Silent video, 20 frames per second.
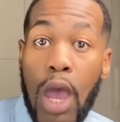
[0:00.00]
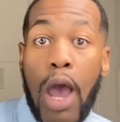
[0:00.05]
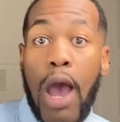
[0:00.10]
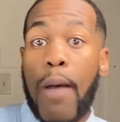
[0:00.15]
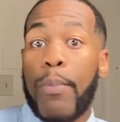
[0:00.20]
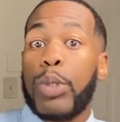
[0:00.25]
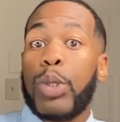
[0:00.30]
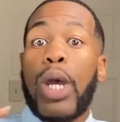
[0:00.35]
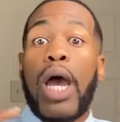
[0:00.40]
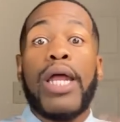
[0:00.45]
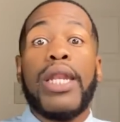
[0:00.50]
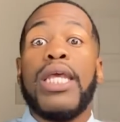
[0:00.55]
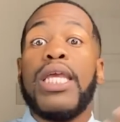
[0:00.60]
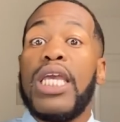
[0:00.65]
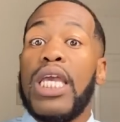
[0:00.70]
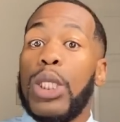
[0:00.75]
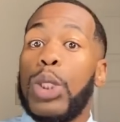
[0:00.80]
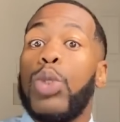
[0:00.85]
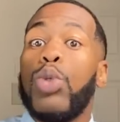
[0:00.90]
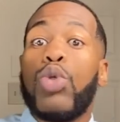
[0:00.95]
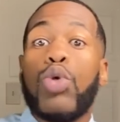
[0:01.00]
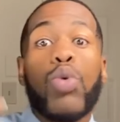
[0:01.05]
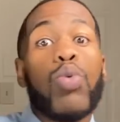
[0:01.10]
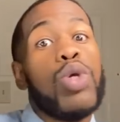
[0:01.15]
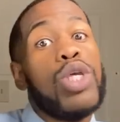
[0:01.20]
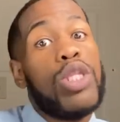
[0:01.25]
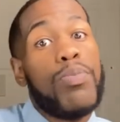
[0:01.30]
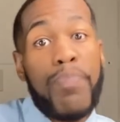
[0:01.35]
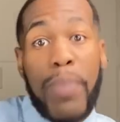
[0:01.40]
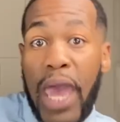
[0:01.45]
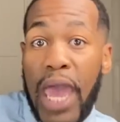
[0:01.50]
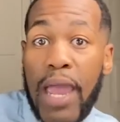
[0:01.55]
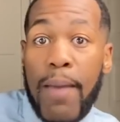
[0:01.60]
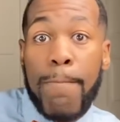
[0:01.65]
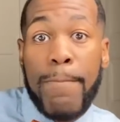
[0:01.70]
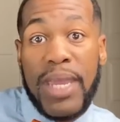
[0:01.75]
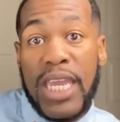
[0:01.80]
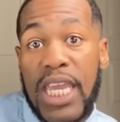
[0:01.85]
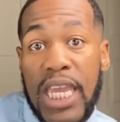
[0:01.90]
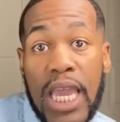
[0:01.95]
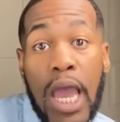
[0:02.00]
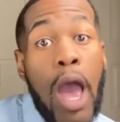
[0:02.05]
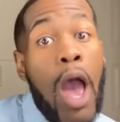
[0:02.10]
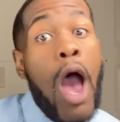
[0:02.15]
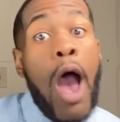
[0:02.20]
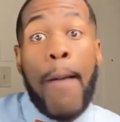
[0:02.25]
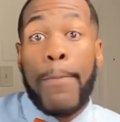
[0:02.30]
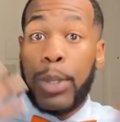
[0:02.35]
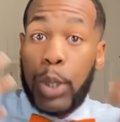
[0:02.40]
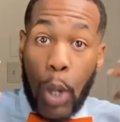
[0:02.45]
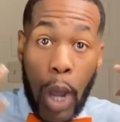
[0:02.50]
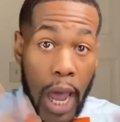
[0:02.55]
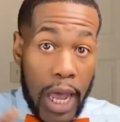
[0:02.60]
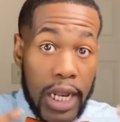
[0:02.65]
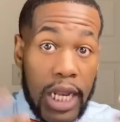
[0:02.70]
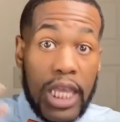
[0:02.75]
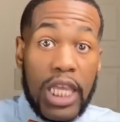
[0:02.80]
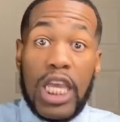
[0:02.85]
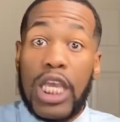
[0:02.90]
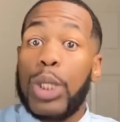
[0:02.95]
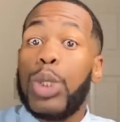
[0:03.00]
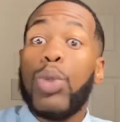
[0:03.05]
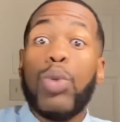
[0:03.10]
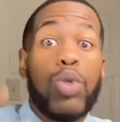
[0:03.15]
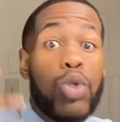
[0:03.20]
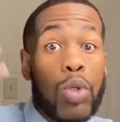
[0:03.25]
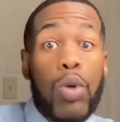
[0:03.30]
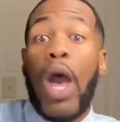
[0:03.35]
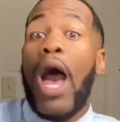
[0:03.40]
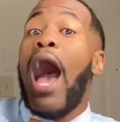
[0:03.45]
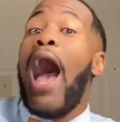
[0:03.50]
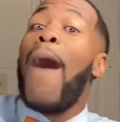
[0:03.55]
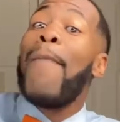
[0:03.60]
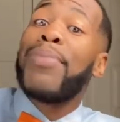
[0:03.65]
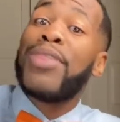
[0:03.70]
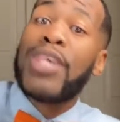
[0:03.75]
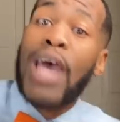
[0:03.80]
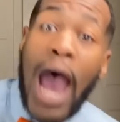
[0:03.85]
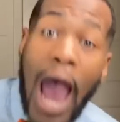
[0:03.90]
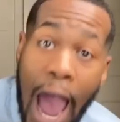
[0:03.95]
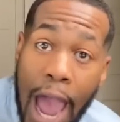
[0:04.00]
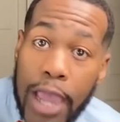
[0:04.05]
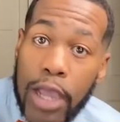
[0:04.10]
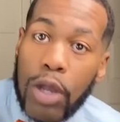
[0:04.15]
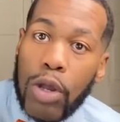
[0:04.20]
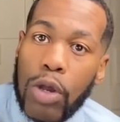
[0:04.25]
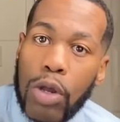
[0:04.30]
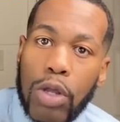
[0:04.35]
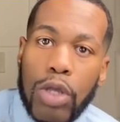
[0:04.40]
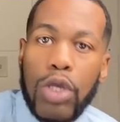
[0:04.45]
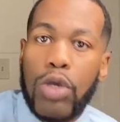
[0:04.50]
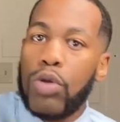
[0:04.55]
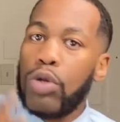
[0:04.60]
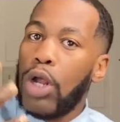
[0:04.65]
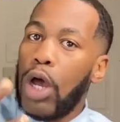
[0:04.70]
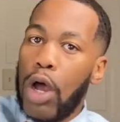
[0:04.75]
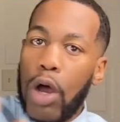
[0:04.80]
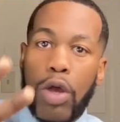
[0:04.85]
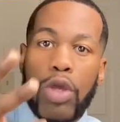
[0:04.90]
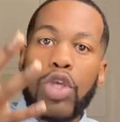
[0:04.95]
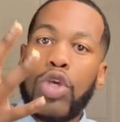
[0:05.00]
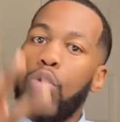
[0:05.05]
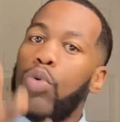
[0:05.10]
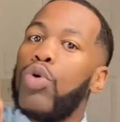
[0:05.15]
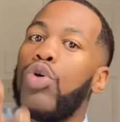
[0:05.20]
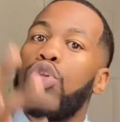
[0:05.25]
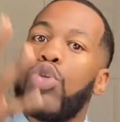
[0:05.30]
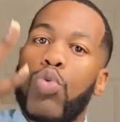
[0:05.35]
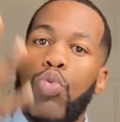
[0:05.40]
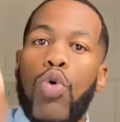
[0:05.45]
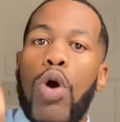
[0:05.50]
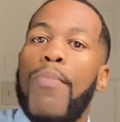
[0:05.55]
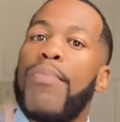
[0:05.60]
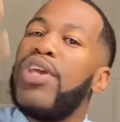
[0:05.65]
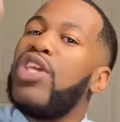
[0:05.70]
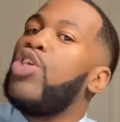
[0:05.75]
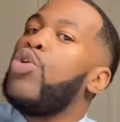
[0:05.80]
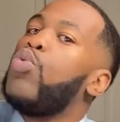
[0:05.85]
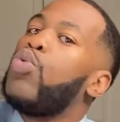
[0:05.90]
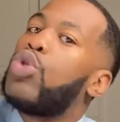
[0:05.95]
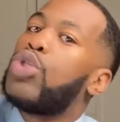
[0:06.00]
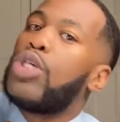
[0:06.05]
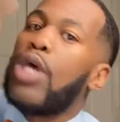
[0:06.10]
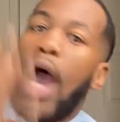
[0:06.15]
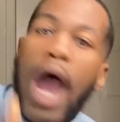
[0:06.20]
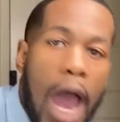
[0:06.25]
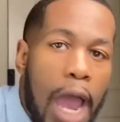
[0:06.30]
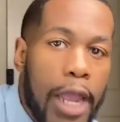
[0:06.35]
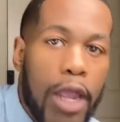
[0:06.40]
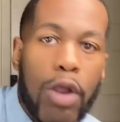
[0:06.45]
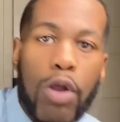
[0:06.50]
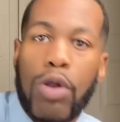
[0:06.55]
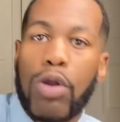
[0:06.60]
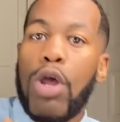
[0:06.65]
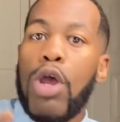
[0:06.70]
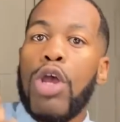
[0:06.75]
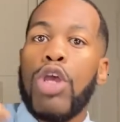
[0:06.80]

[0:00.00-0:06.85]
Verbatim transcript: I'm trying to get you to respect me. I'm trying to get you to. I'm tired. You know, you as a woman, you tired.